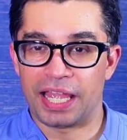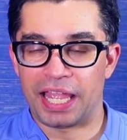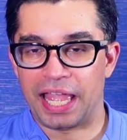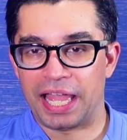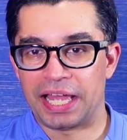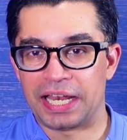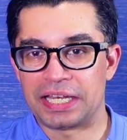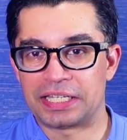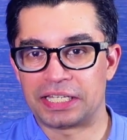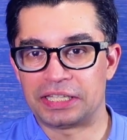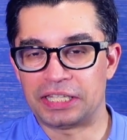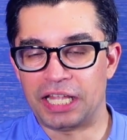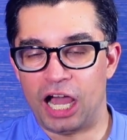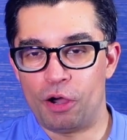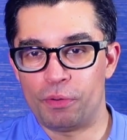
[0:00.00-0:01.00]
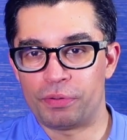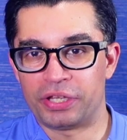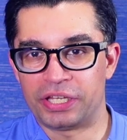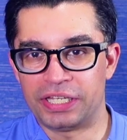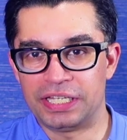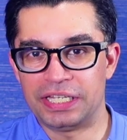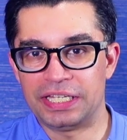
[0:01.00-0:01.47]
And now
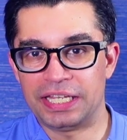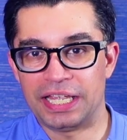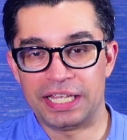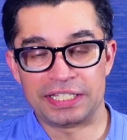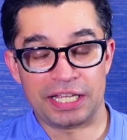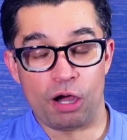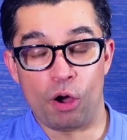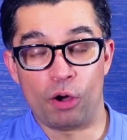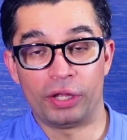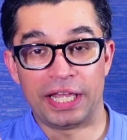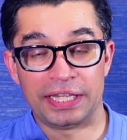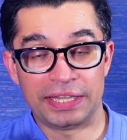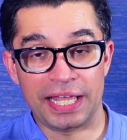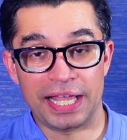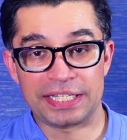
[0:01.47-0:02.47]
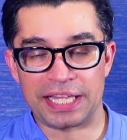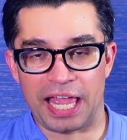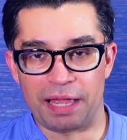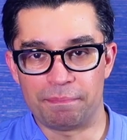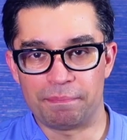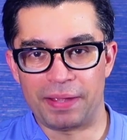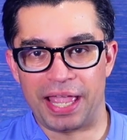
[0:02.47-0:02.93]
he is in the
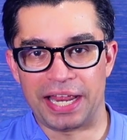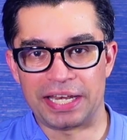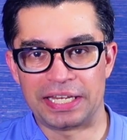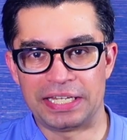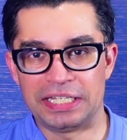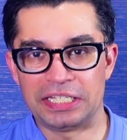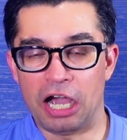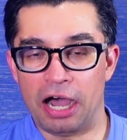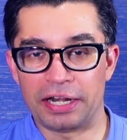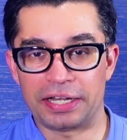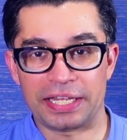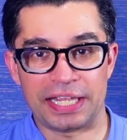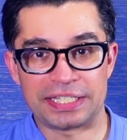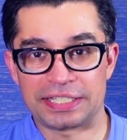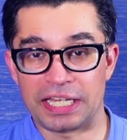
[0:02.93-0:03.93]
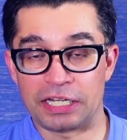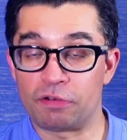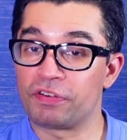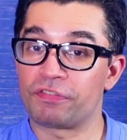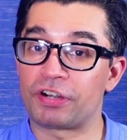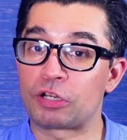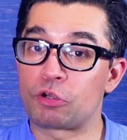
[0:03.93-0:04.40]
exam and he got a set
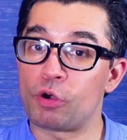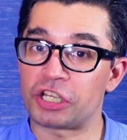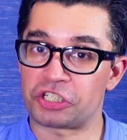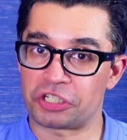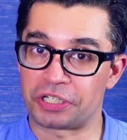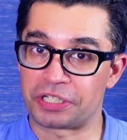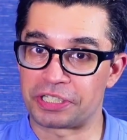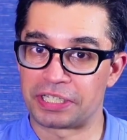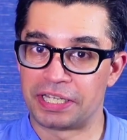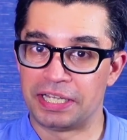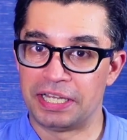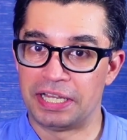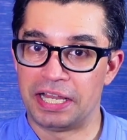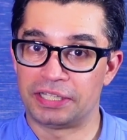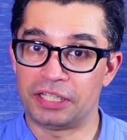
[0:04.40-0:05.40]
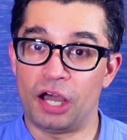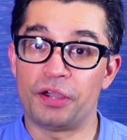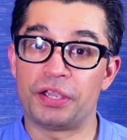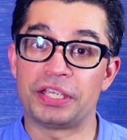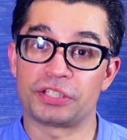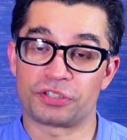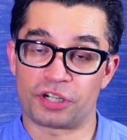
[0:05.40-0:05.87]
of different questions. Now
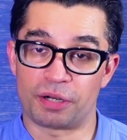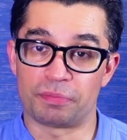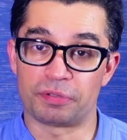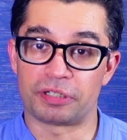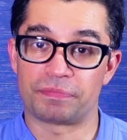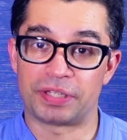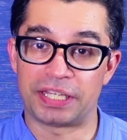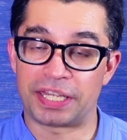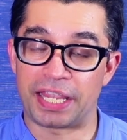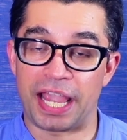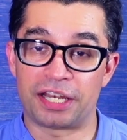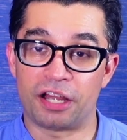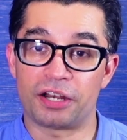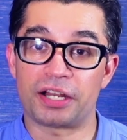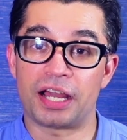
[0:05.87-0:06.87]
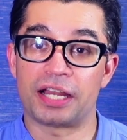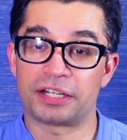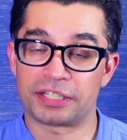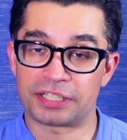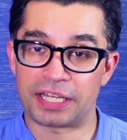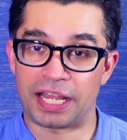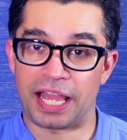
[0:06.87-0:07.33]
he's in trouble. He cannot
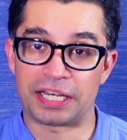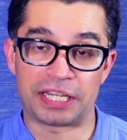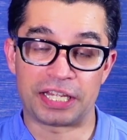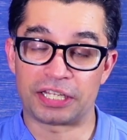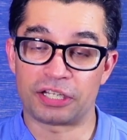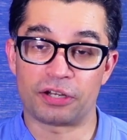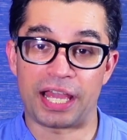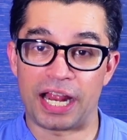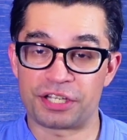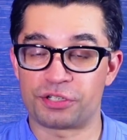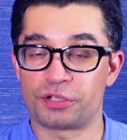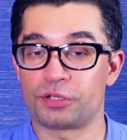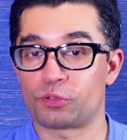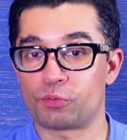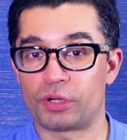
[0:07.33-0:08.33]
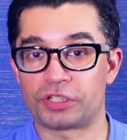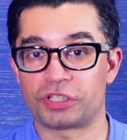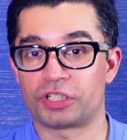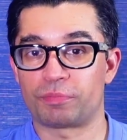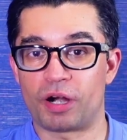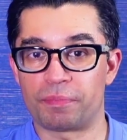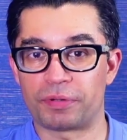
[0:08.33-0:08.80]
understand, he cannot answer those
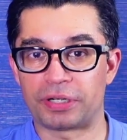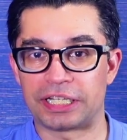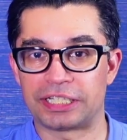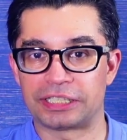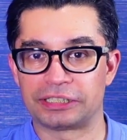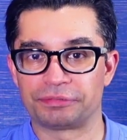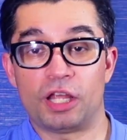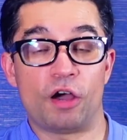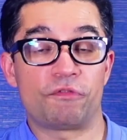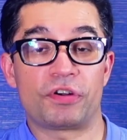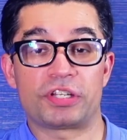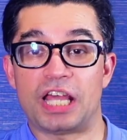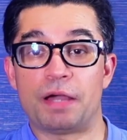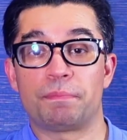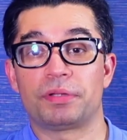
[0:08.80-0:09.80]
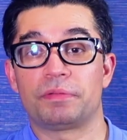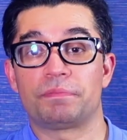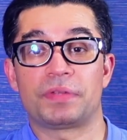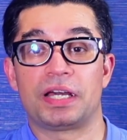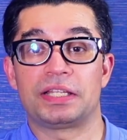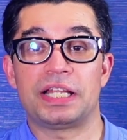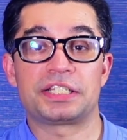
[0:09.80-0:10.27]
questions properly. Now, for
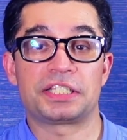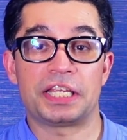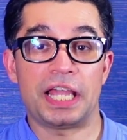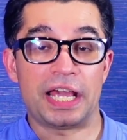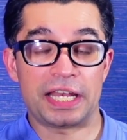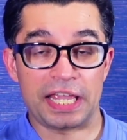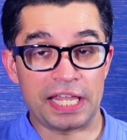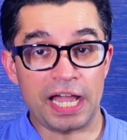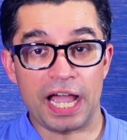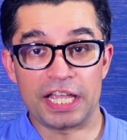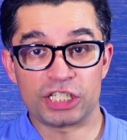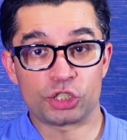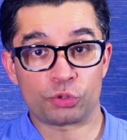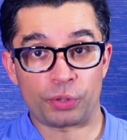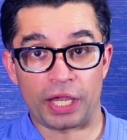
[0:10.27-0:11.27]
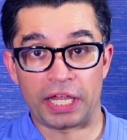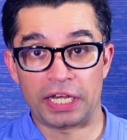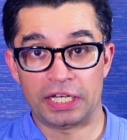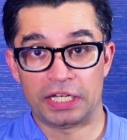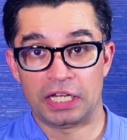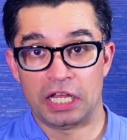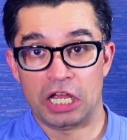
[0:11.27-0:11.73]
example, let's say an AI is
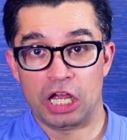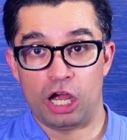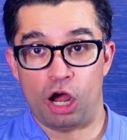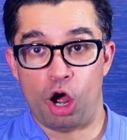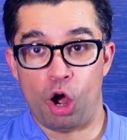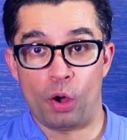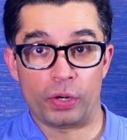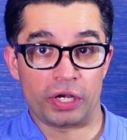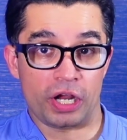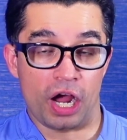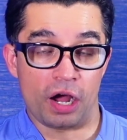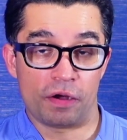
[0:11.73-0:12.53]
trained on